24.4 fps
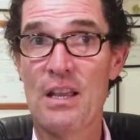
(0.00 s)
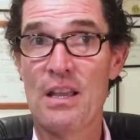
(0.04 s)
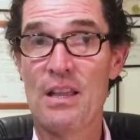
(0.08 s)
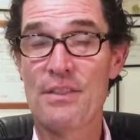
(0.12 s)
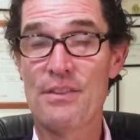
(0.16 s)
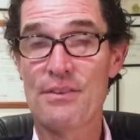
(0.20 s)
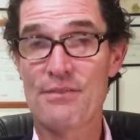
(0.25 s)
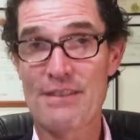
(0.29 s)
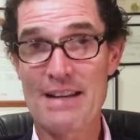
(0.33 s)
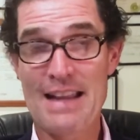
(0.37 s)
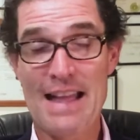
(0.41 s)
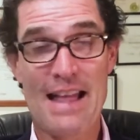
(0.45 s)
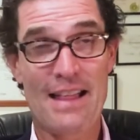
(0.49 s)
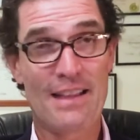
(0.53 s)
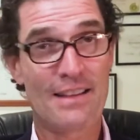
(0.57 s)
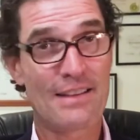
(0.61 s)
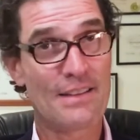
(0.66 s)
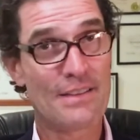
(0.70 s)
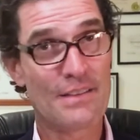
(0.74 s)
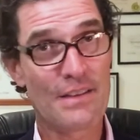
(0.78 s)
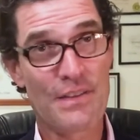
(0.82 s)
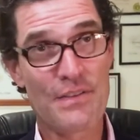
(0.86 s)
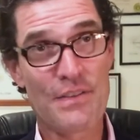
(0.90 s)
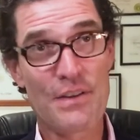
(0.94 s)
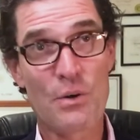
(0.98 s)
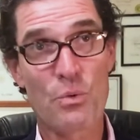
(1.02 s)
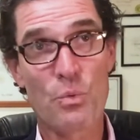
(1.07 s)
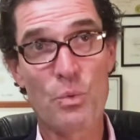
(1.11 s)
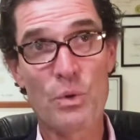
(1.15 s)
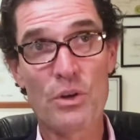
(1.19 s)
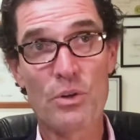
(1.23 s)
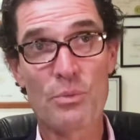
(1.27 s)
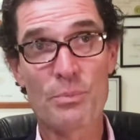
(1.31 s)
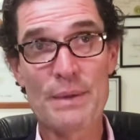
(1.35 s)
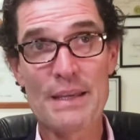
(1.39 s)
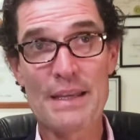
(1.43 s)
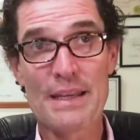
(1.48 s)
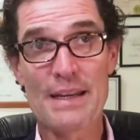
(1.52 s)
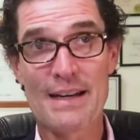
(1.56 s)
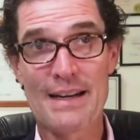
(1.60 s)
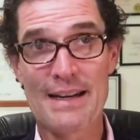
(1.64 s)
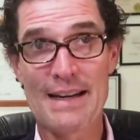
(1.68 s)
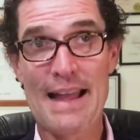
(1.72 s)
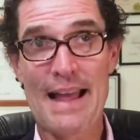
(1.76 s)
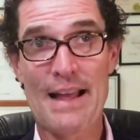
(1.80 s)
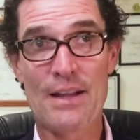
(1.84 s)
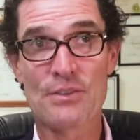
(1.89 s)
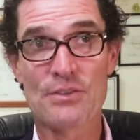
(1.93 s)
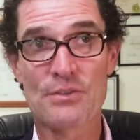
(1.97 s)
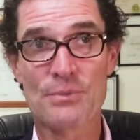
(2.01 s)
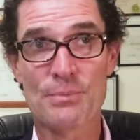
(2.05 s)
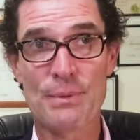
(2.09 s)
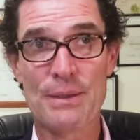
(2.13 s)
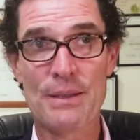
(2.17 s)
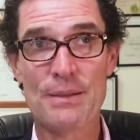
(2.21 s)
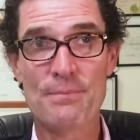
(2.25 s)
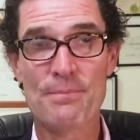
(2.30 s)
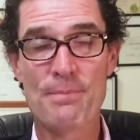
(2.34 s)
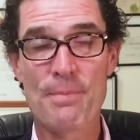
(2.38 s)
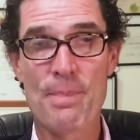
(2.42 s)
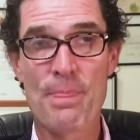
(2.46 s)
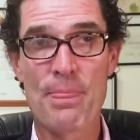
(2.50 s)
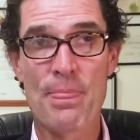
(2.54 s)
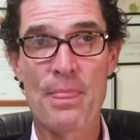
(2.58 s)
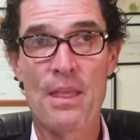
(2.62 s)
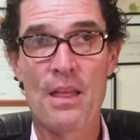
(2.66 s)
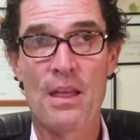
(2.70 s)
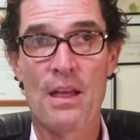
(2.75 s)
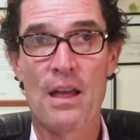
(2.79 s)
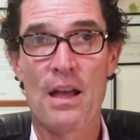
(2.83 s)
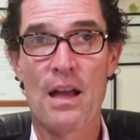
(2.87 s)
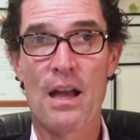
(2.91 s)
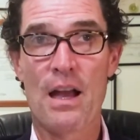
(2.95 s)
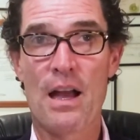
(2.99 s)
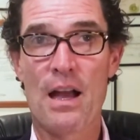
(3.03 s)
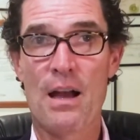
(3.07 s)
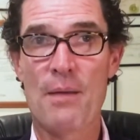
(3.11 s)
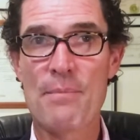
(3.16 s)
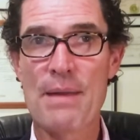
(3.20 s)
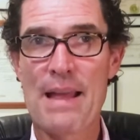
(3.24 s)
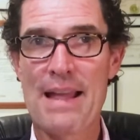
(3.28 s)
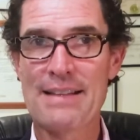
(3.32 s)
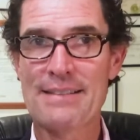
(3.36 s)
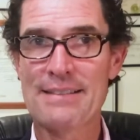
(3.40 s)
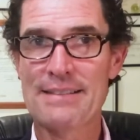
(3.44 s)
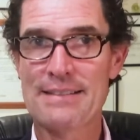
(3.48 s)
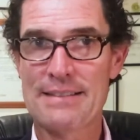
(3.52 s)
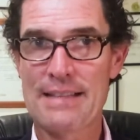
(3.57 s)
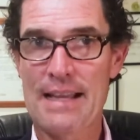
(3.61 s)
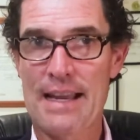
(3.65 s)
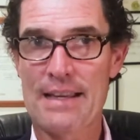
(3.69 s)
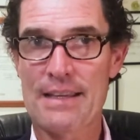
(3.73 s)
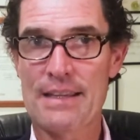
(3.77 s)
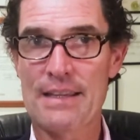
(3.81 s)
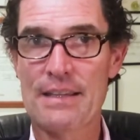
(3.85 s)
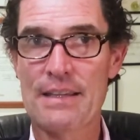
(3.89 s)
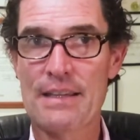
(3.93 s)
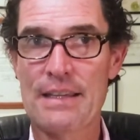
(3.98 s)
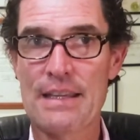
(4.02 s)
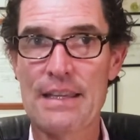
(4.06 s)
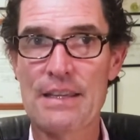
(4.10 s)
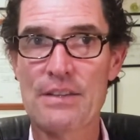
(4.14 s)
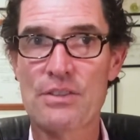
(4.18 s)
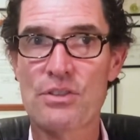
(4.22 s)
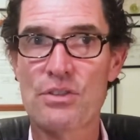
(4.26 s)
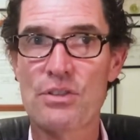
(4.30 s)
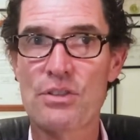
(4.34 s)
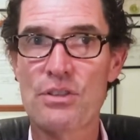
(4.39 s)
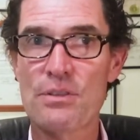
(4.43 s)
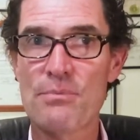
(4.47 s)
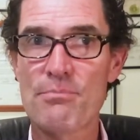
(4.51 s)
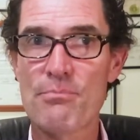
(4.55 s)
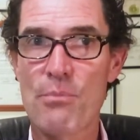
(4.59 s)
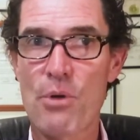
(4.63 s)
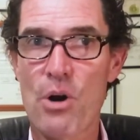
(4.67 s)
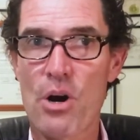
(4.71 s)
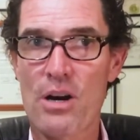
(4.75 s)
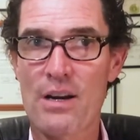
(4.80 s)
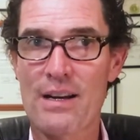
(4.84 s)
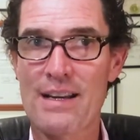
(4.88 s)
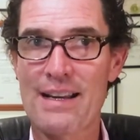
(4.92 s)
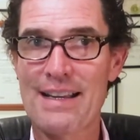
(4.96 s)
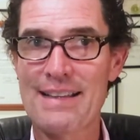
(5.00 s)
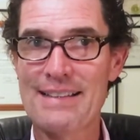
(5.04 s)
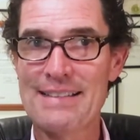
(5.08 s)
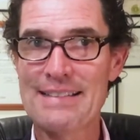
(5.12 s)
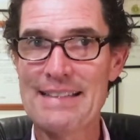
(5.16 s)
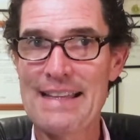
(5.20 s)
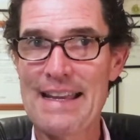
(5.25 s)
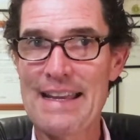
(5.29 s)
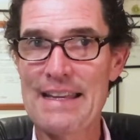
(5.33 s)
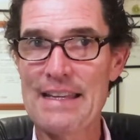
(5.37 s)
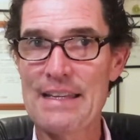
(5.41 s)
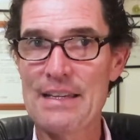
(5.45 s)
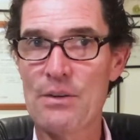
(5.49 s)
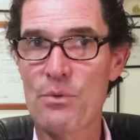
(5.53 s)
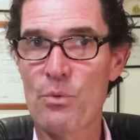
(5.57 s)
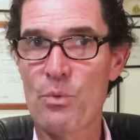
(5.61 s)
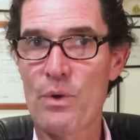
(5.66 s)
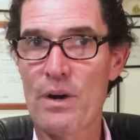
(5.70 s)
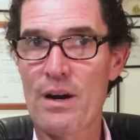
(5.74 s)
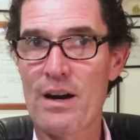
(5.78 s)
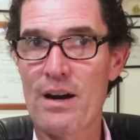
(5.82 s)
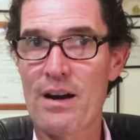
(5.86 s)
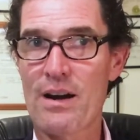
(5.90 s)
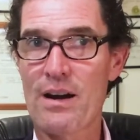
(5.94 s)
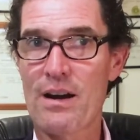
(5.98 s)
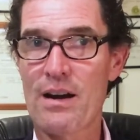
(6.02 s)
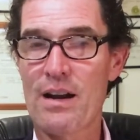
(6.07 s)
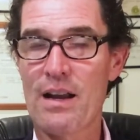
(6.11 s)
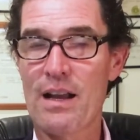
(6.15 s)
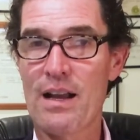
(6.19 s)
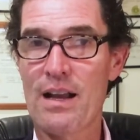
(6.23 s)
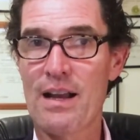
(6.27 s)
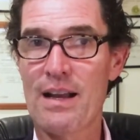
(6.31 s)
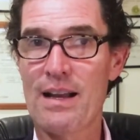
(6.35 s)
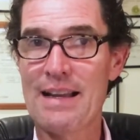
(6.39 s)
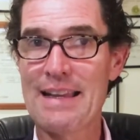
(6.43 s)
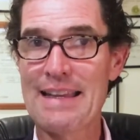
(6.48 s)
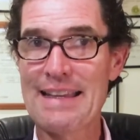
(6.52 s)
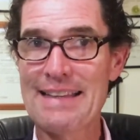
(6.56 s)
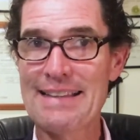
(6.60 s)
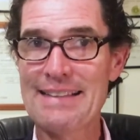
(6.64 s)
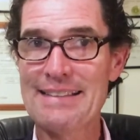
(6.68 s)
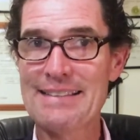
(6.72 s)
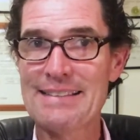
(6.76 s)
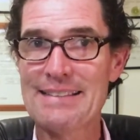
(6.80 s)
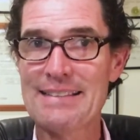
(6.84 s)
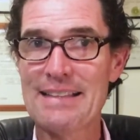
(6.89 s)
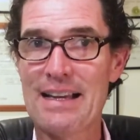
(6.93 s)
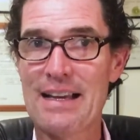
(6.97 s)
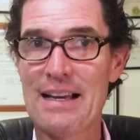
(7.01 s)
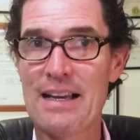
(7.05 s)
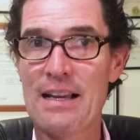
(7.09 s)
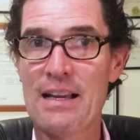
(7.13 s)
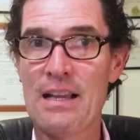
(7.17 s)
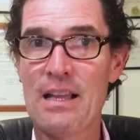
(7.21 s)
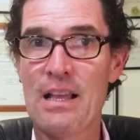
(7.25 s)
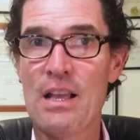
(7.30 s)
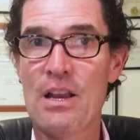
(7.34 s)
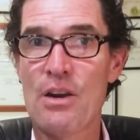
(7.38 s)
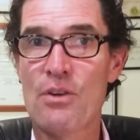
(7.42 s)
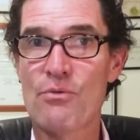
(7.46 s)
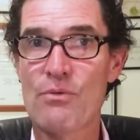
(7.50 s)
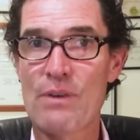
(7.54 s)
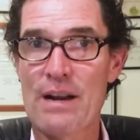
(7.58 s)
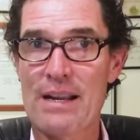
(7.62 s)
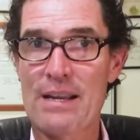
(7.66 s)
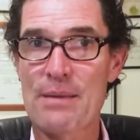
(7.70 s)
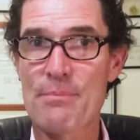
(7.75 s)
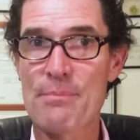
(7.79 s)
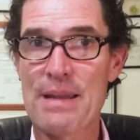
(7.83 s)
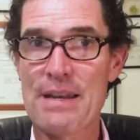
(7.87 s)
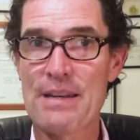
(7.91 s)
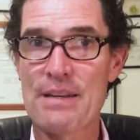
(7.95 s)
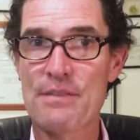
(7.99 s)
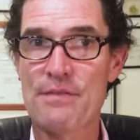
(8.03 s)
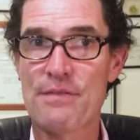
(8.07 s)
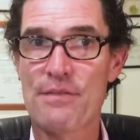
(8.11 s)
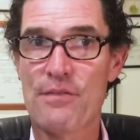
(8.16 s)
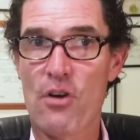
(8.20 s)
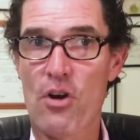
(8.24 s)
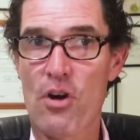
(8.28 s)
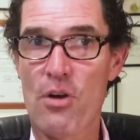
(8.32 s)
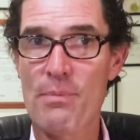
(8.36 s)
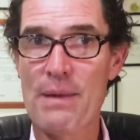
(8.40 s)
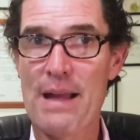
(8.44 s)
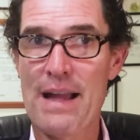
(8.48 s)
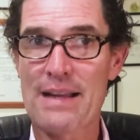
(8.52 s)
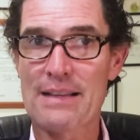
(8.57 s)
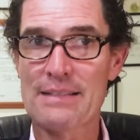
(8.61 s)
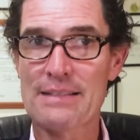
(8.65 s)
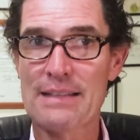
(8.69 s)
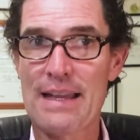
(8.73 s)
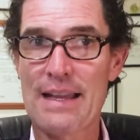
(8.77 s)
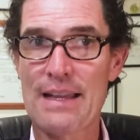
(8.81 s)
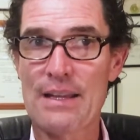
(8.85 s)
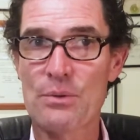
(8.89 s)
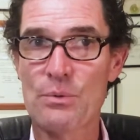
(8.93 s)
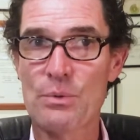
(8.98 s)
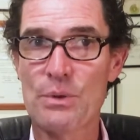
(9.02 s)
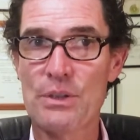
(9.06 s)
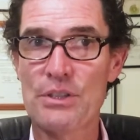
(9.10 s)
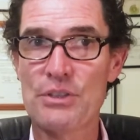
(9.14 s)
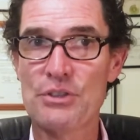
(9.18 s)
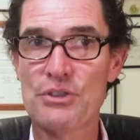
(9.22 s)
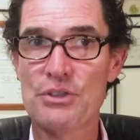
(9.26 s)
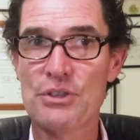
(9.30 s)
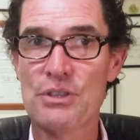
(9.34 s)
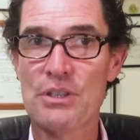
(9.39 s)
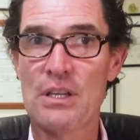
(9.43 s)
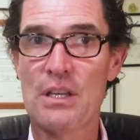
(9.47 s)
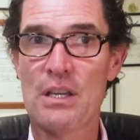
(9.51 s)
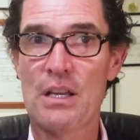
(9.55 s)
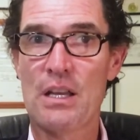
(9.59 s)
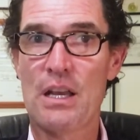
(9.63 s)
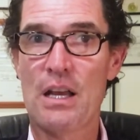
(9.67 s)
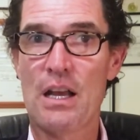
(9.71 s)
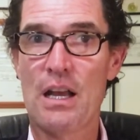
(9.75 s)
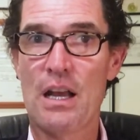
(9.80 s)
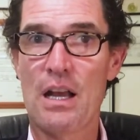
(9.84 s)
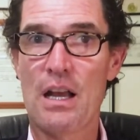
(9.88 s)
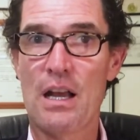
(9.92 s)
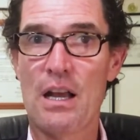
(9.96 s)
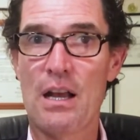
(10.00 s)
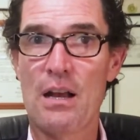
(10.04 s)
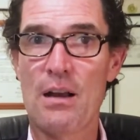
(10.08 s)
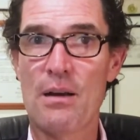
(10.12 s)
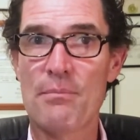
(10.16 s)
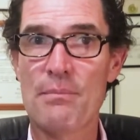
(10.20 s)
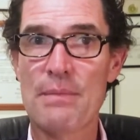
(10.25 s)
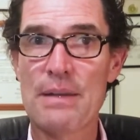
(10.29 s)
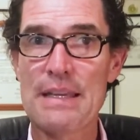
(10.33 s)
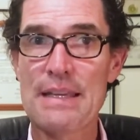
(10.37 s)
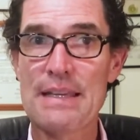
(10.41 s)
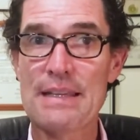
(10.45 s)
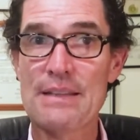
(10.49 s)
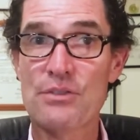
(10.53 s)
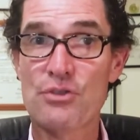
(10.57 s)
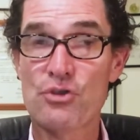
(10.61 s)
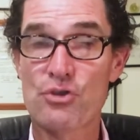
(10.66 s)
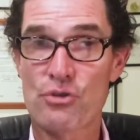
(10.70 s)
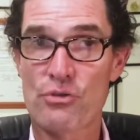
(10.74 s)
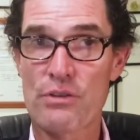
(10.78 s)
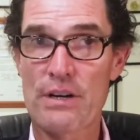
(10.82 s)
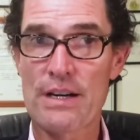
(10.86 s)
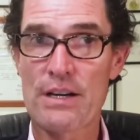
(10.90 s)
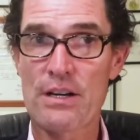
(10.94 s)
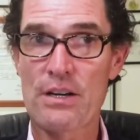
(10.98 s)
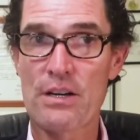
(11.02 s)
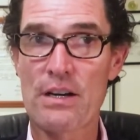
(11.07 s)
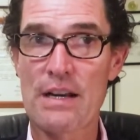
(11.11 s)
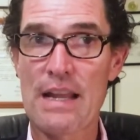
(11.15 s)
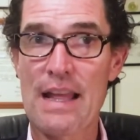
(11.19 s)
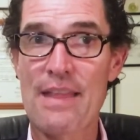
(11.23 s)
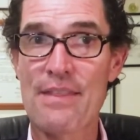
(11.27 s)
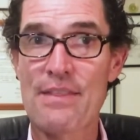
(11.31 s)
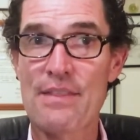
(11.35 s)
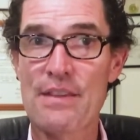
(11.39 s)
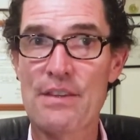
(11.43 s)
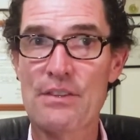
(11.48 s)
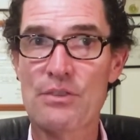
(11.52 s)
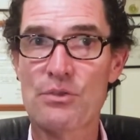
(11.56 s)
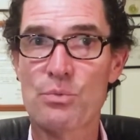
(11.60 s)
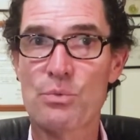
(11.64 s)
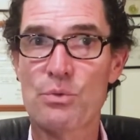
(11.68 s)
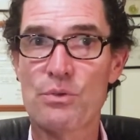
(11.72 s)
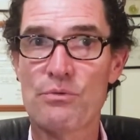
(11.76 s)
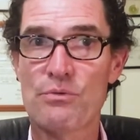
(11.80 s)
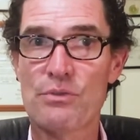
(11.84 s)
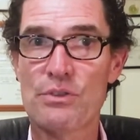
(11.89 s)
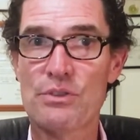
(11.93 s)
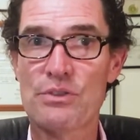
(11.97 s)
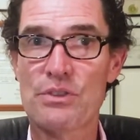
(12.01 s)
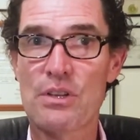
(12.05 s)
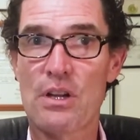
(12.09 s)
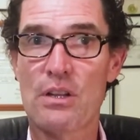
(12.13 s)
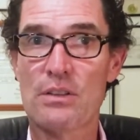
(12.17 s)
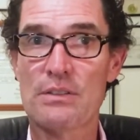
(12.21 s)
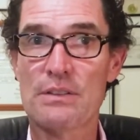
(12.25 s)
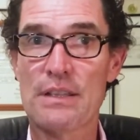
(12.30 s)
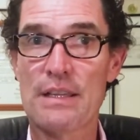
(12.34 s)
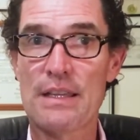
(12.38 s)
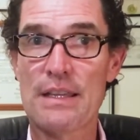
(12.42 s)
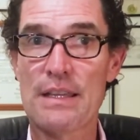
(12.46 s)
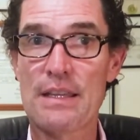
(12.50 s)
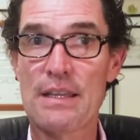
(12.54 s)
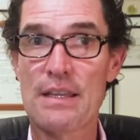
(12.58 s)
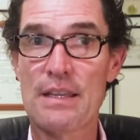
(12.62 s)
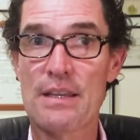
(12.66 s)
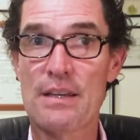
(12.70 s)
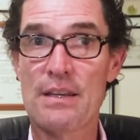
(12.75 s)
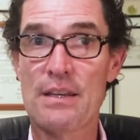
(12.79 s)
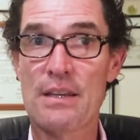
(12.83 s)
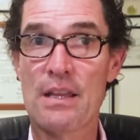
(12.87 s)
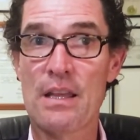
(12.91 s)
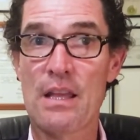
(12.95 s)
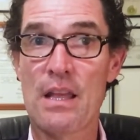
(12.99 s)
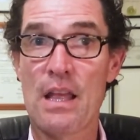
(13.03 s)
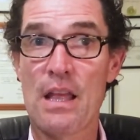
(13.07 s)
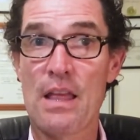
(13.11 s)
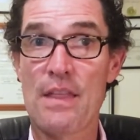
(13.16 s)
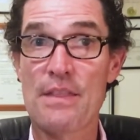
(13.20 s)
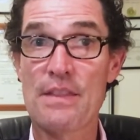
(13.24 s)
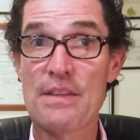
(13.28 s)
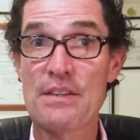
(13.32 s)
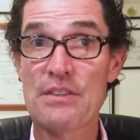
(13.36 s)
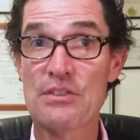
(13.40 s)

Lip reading: the reality that there will be an announcement. And second, it could mark a date where ISDA recommended fallback language is triggered, and this would result in the